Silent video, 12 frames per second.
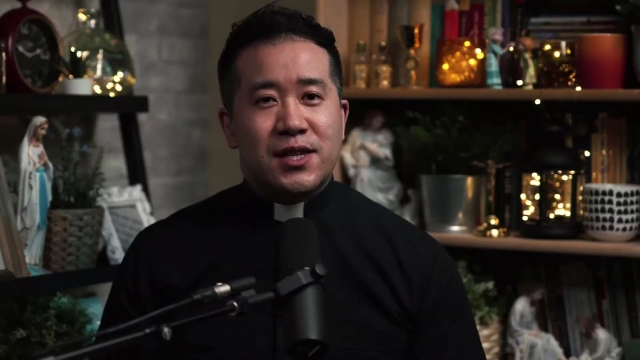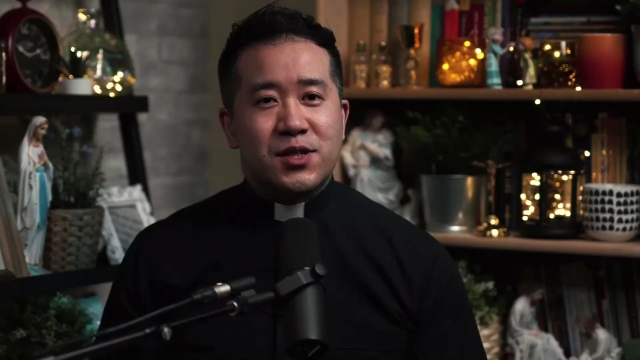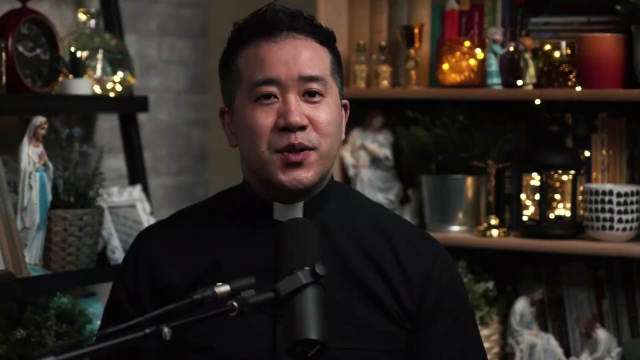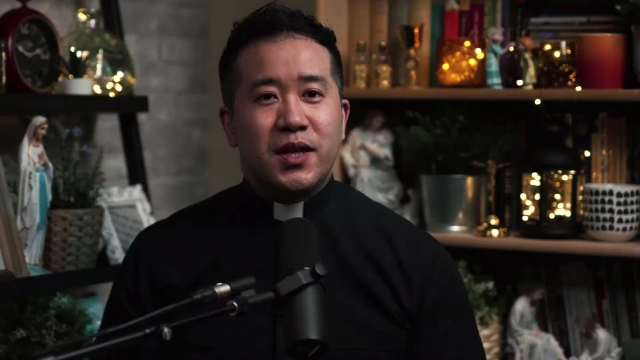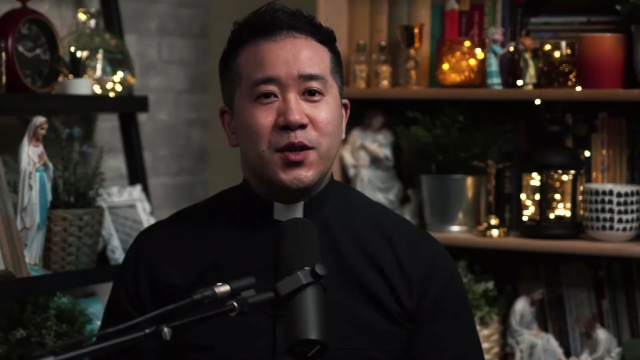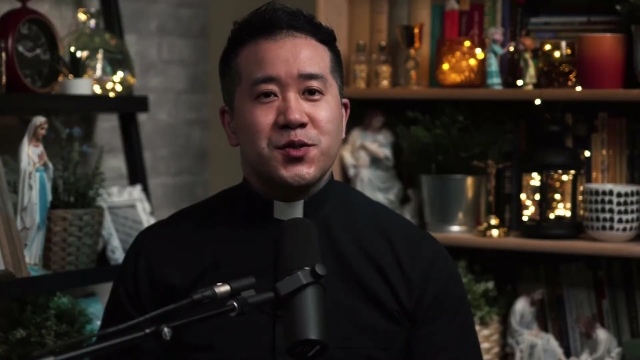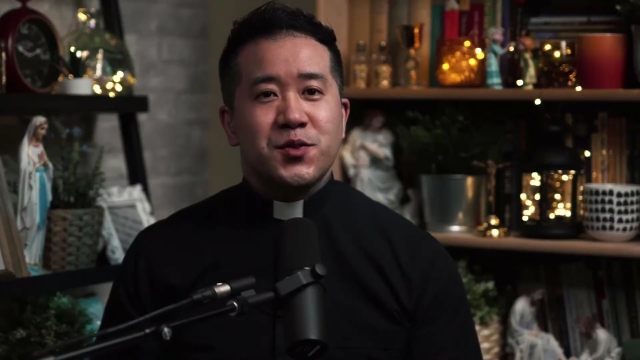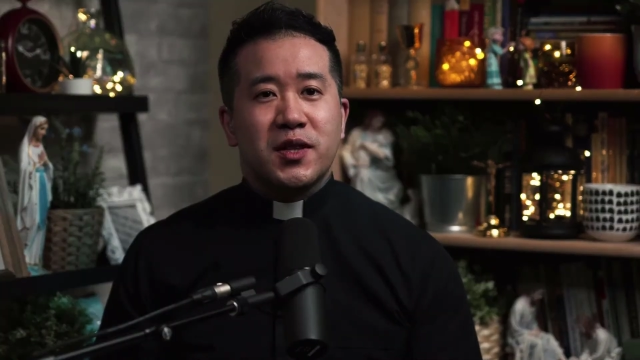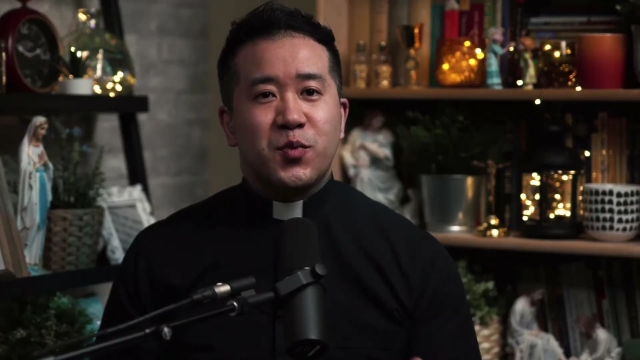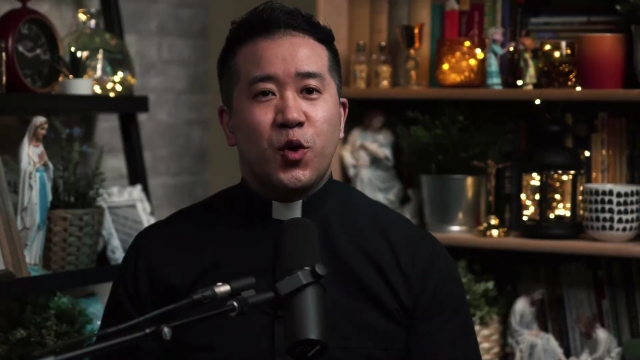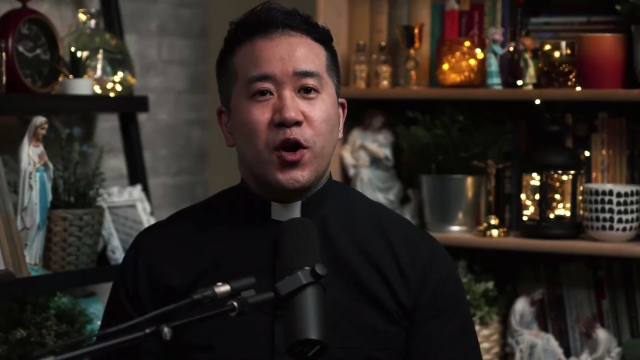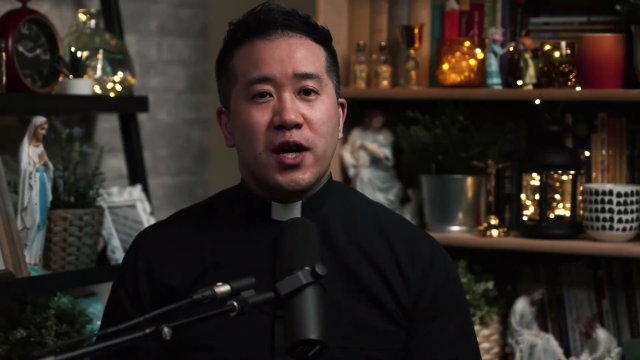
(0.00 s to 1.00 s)
And so to illustrate
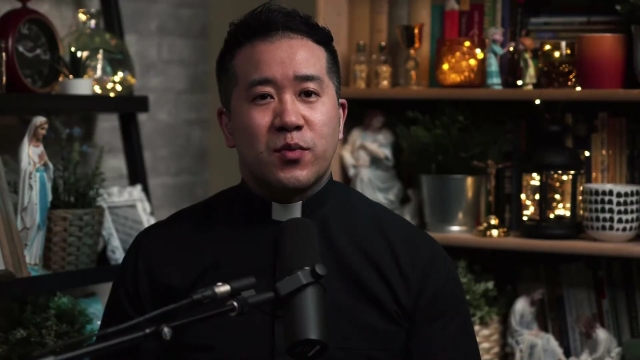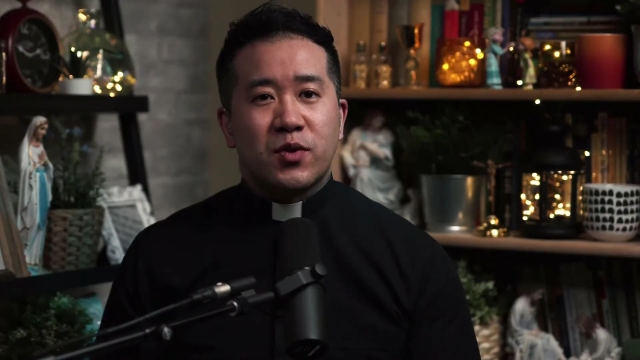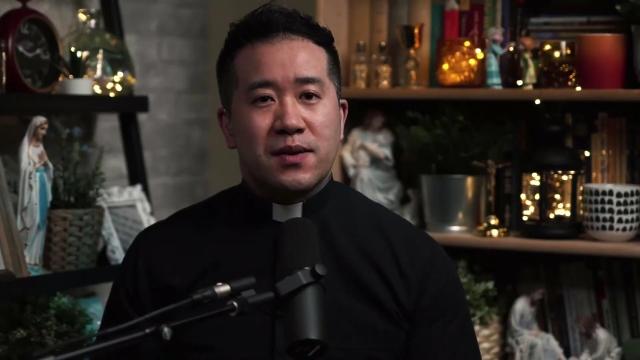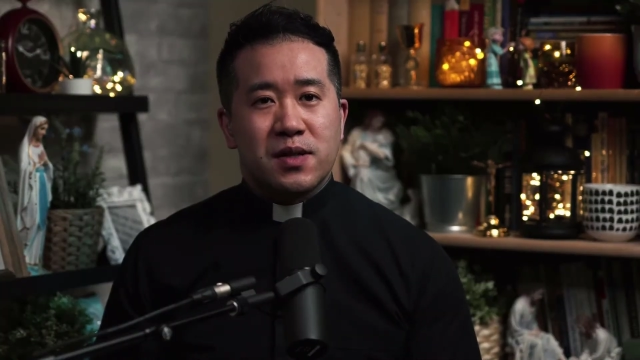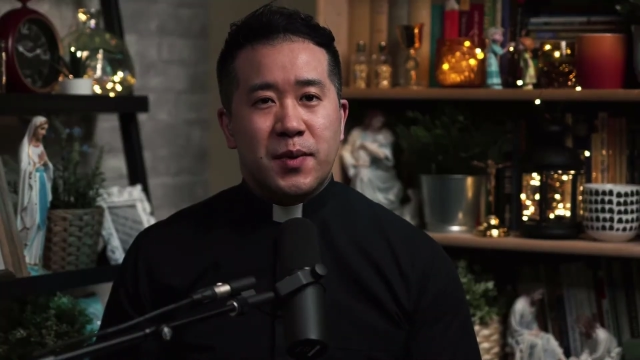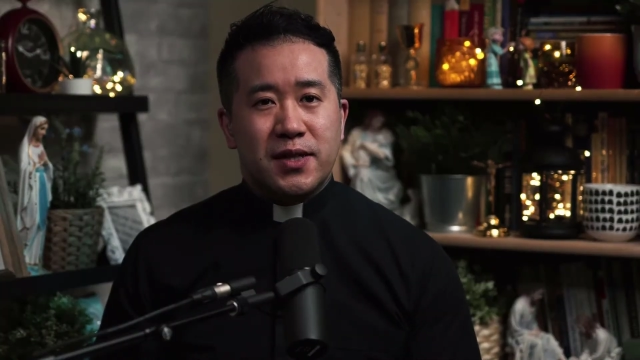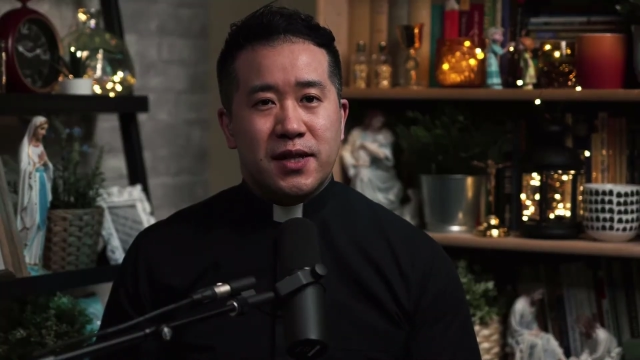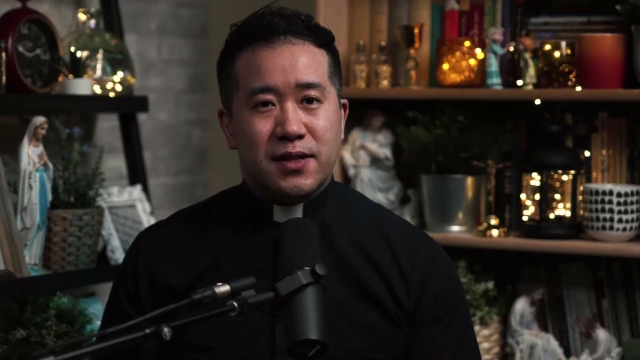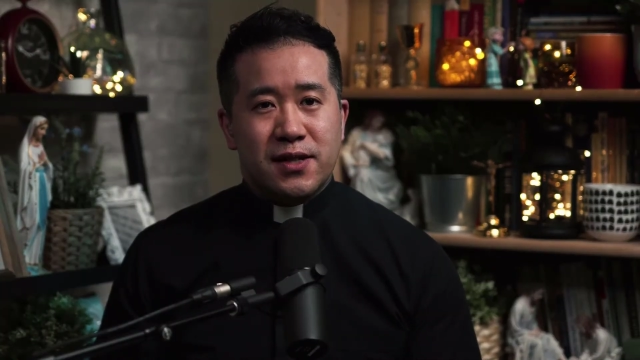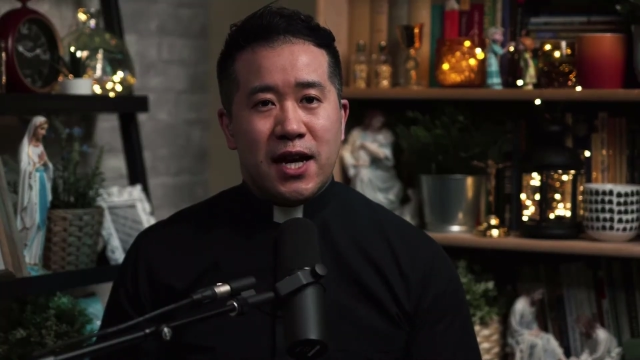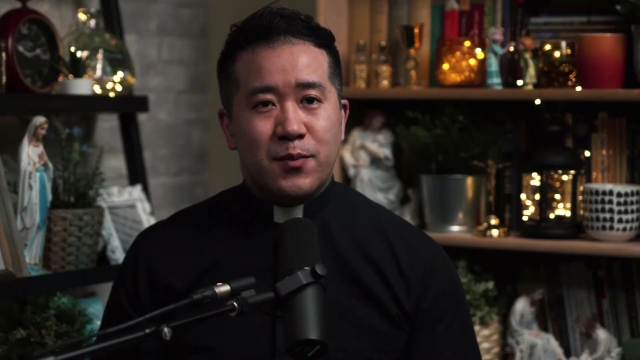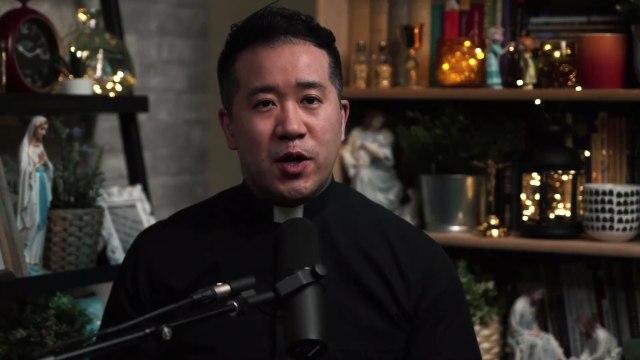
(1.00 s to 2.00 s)
the point, perhaps I might take the
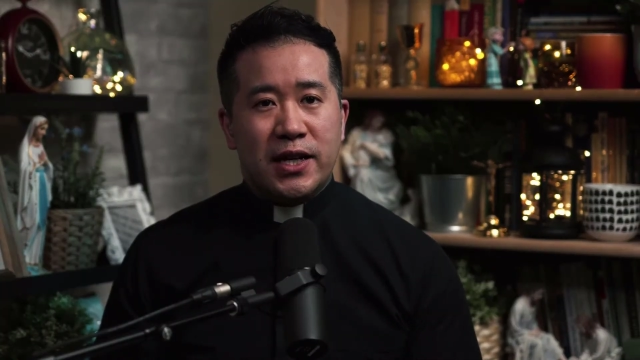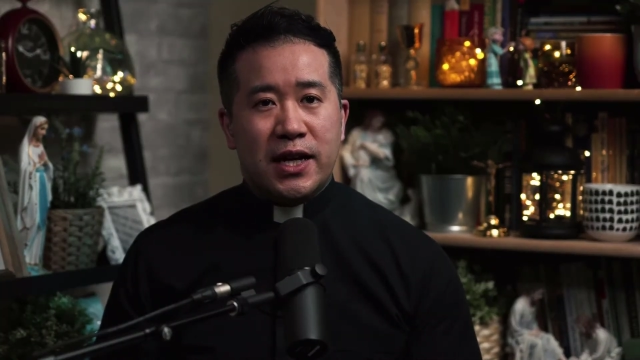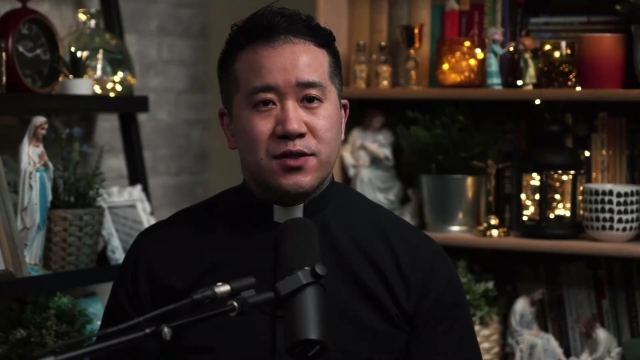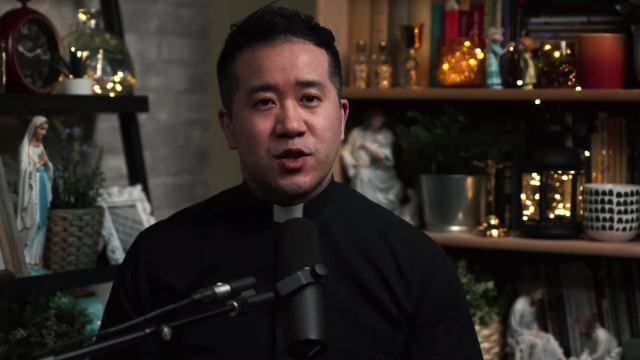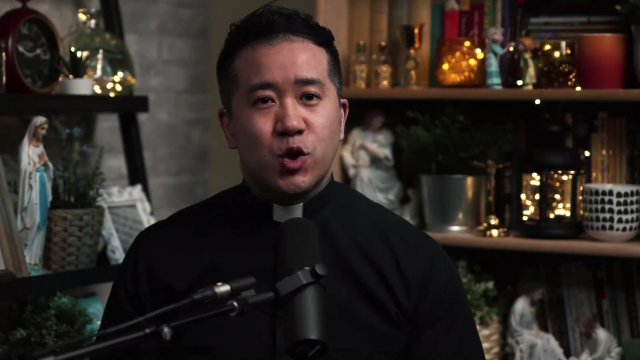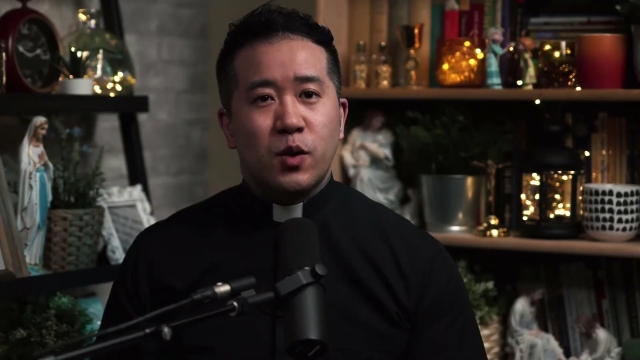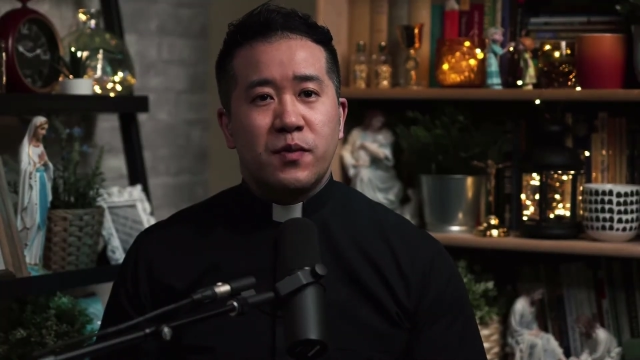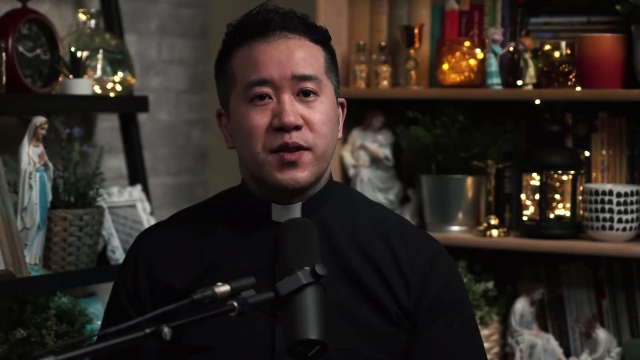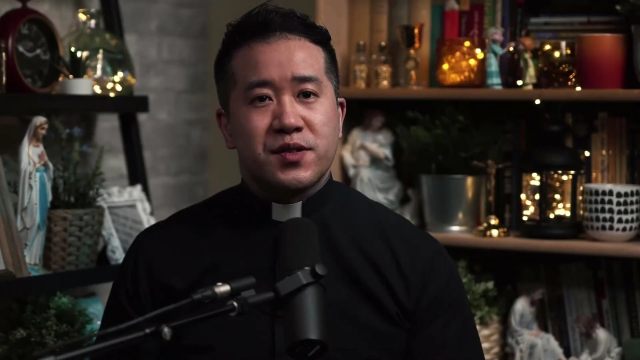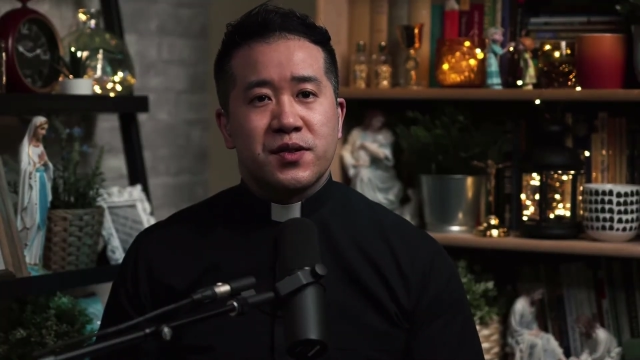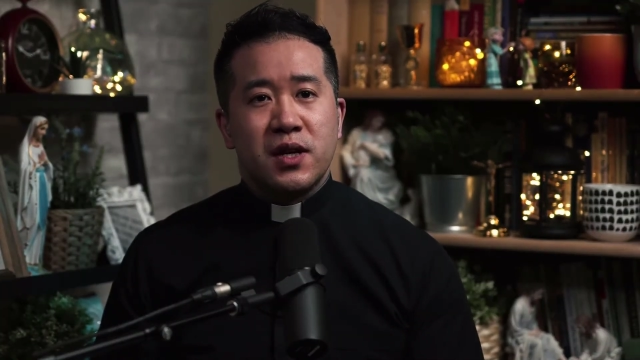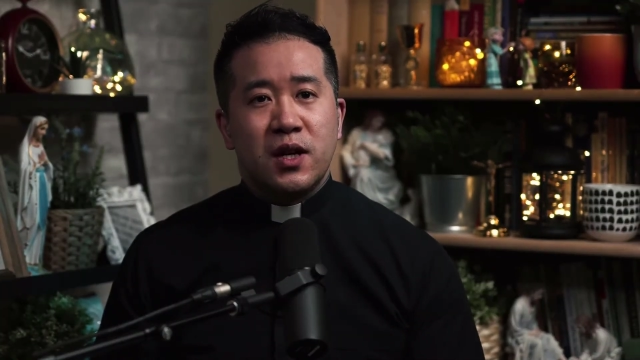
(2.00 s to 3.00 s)
time right now to go over
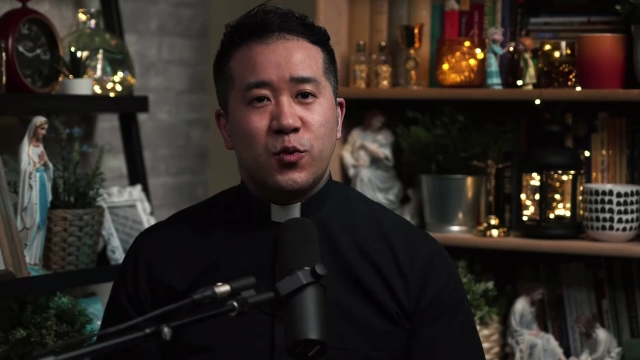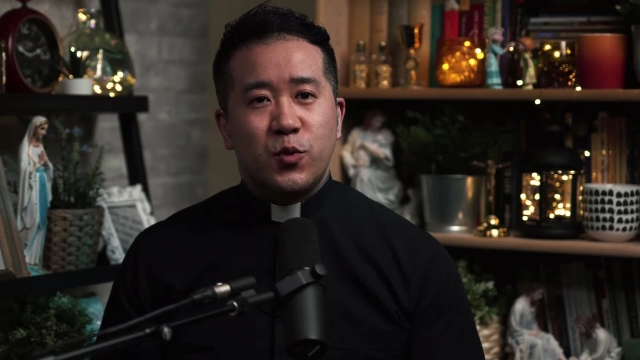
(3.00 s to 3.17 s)
this